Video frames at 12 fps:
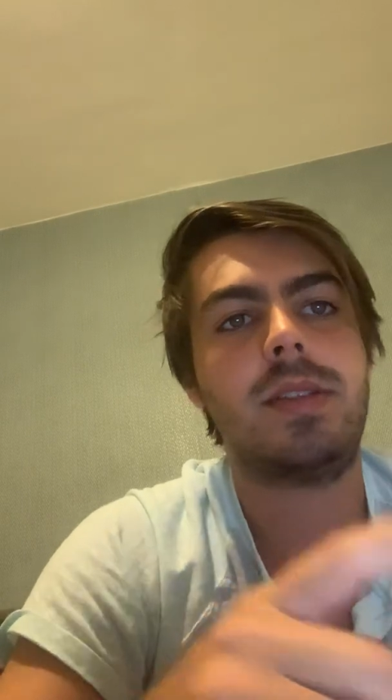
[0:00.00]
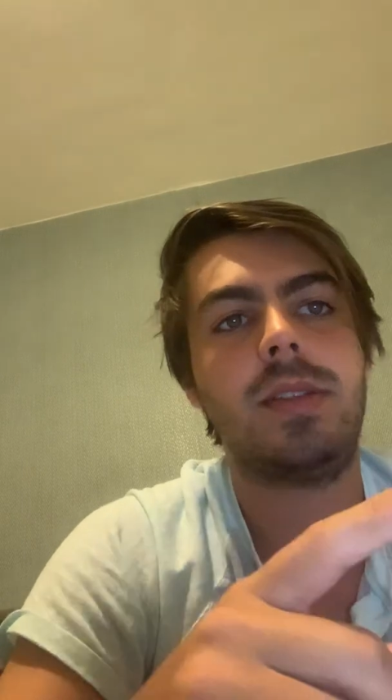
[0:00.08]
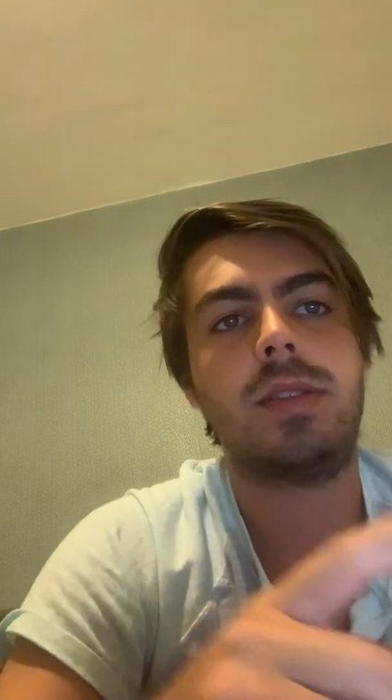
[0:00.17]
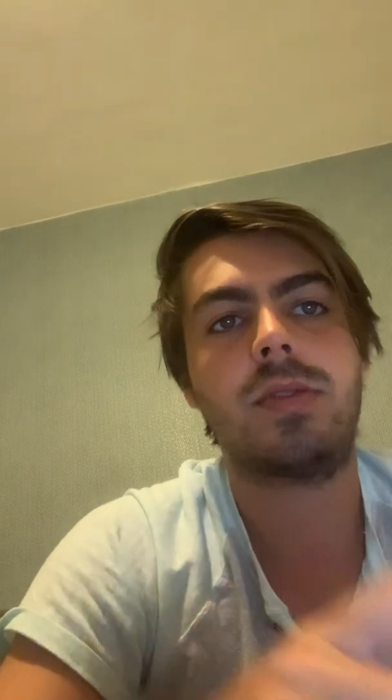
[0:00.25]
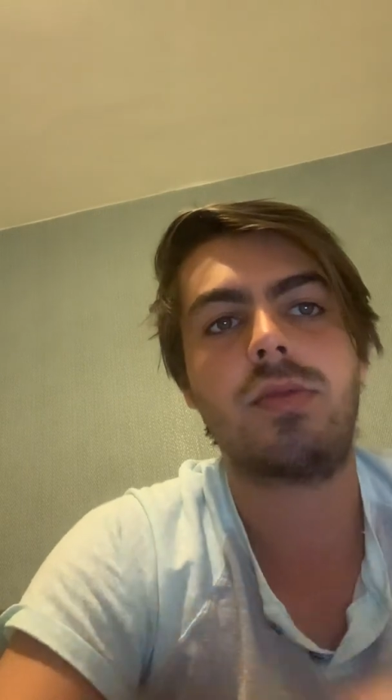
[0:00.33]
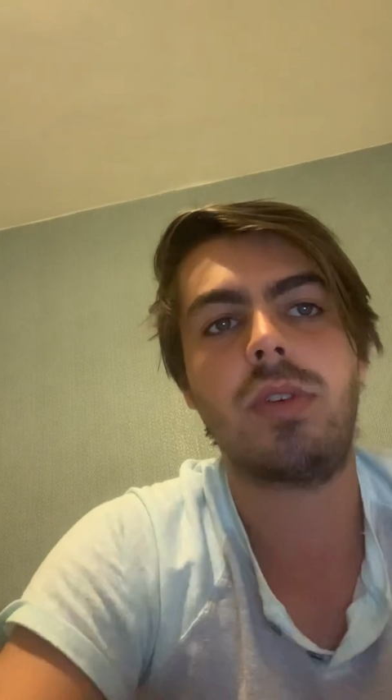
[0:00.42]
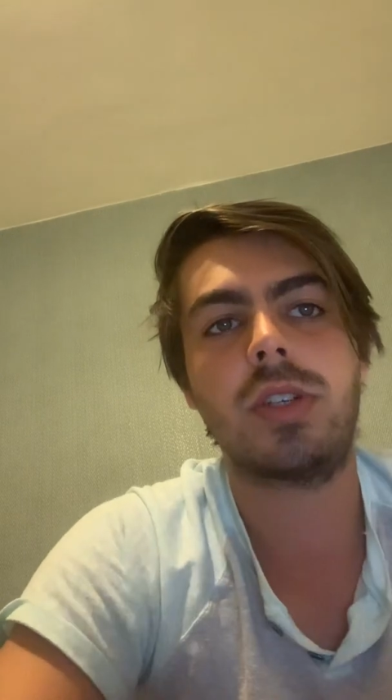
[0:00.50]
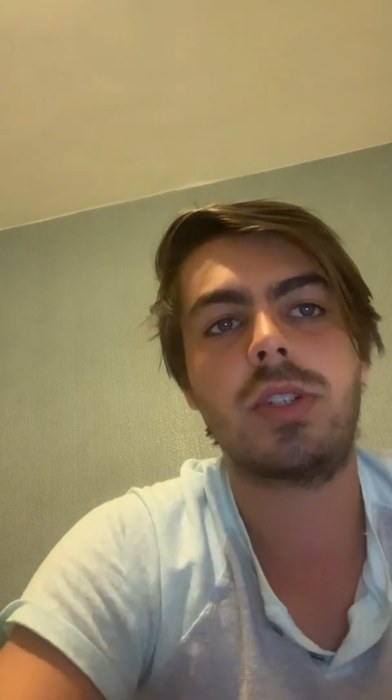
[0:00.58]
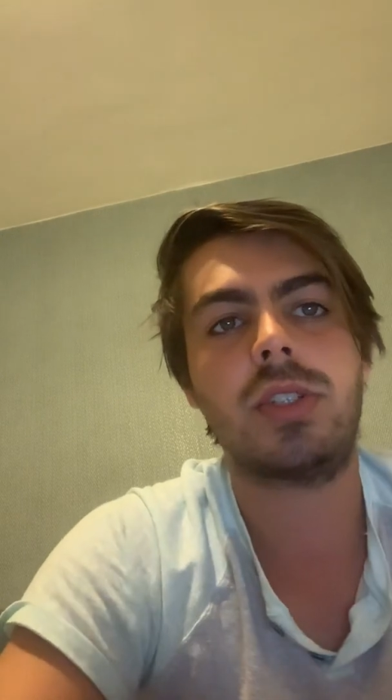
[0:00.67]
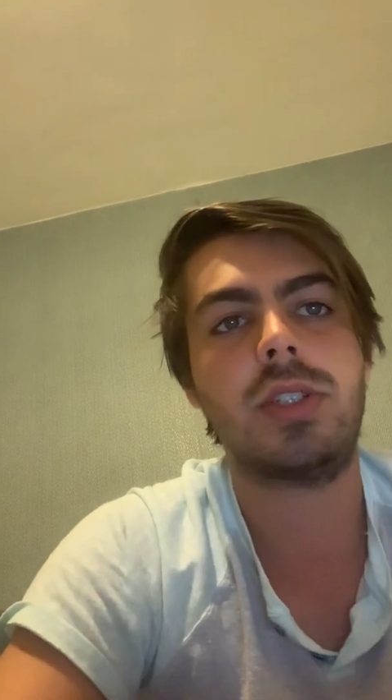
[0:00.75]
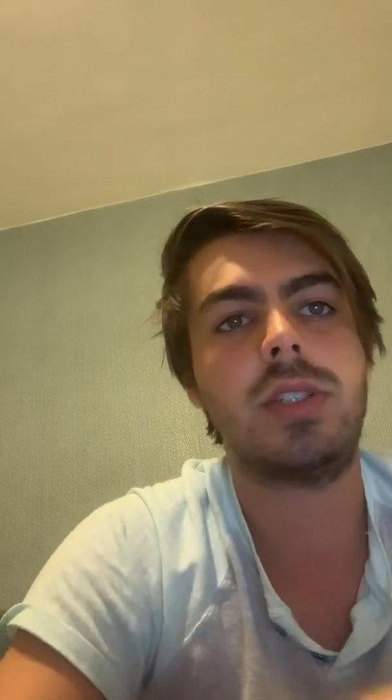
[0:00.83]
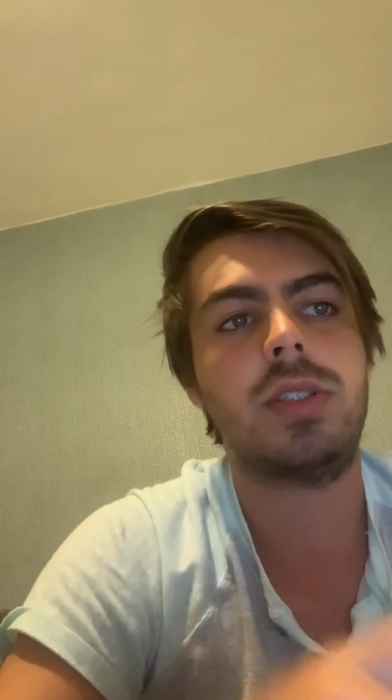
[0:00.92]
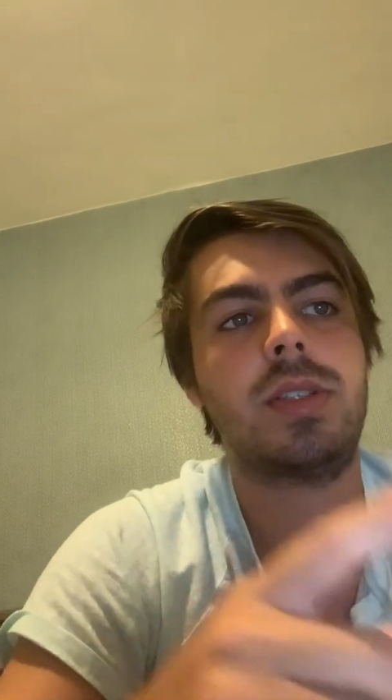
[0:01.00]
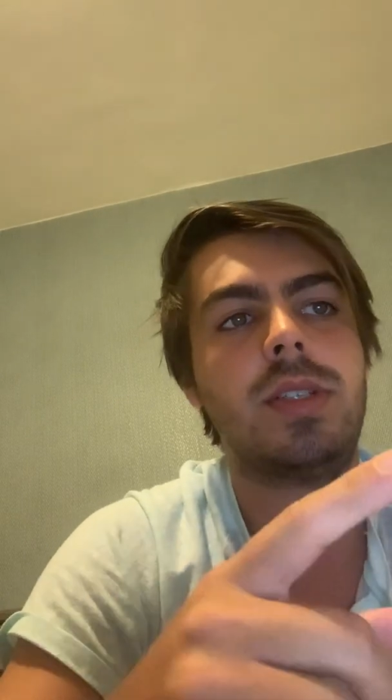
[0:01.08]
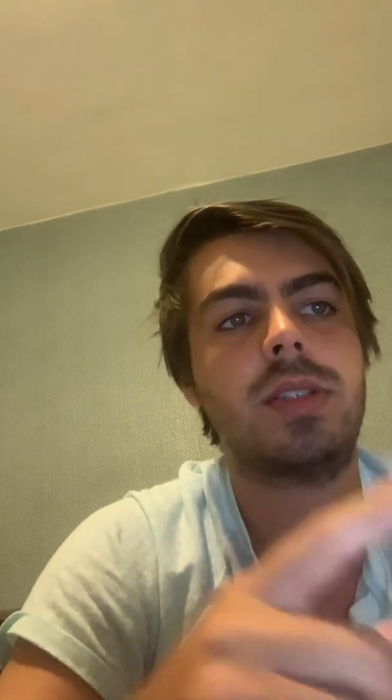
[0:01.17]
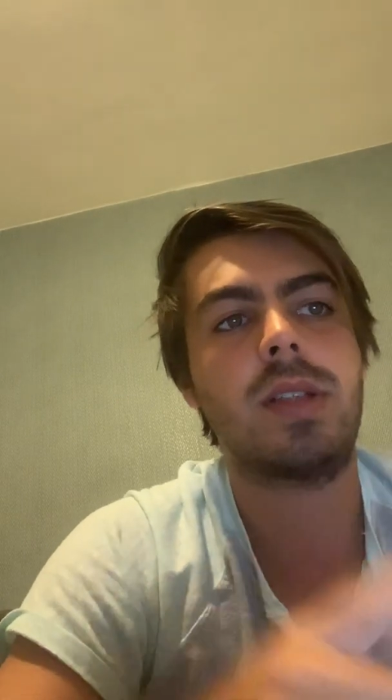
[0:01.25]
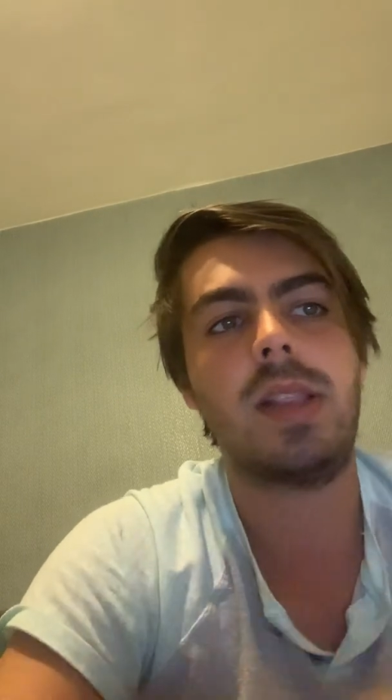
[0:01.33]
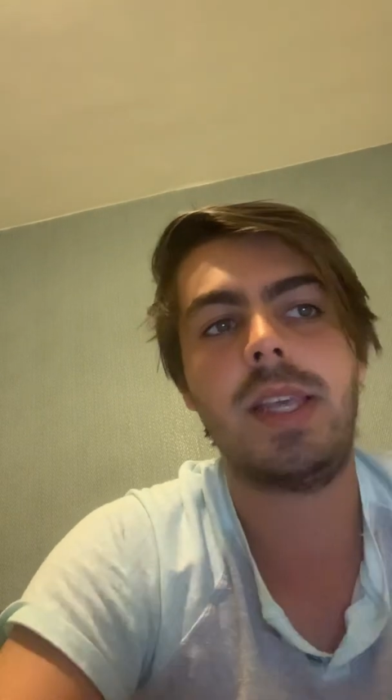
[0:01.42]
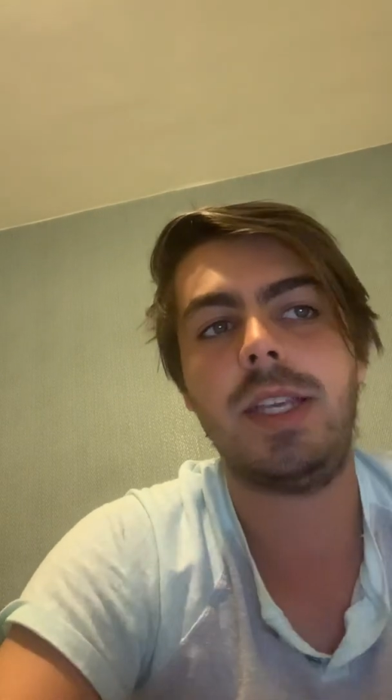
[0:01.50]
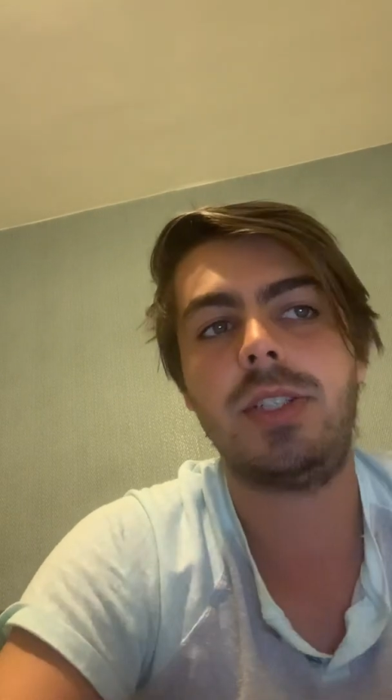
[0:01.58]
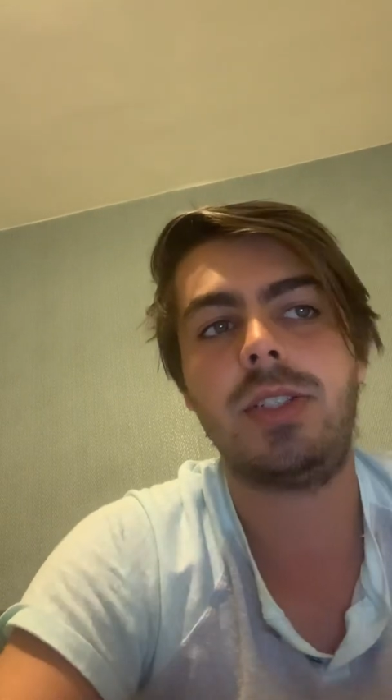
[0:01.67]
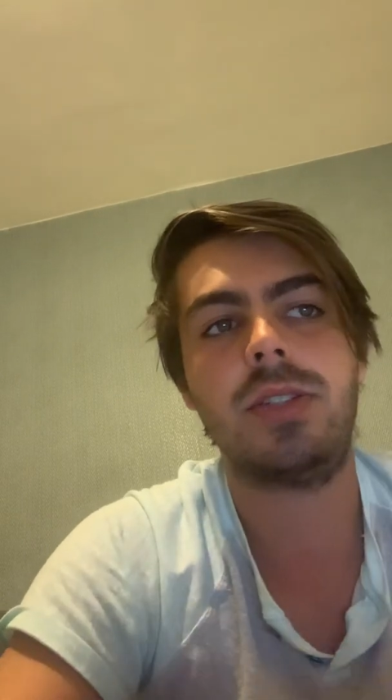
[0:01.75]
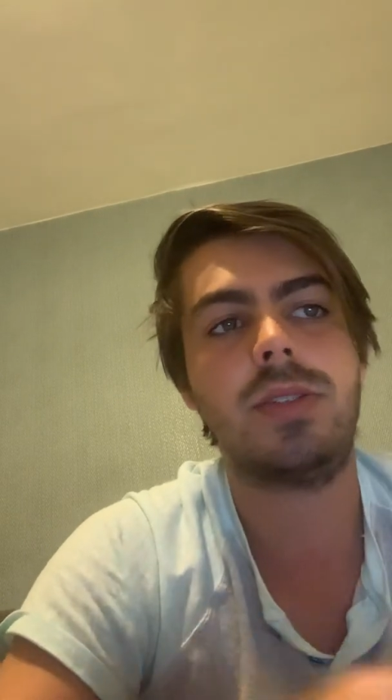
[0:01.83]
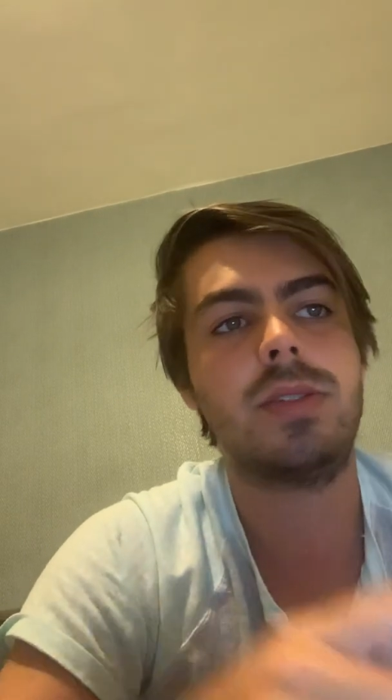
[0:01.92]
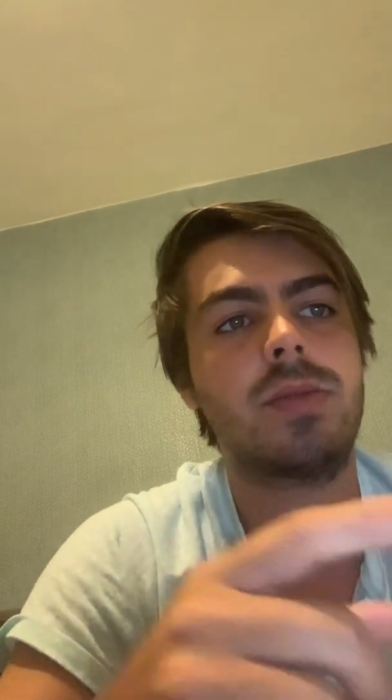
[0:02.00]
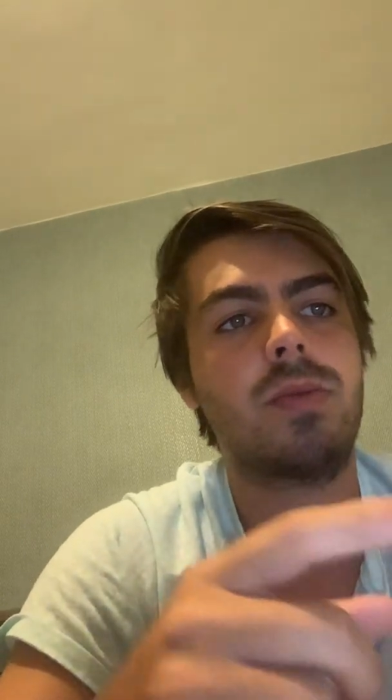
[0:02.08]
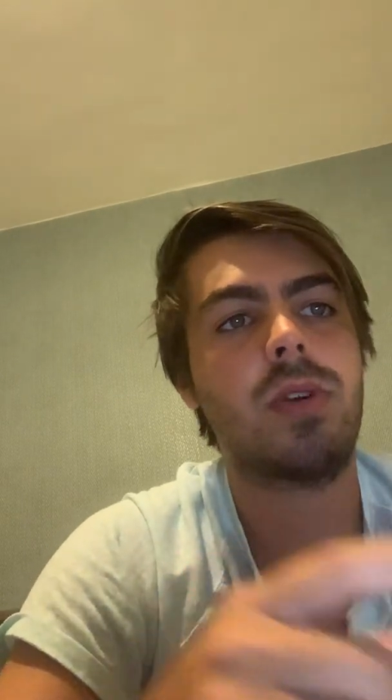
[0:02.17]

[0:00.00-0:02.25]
instructions, installations,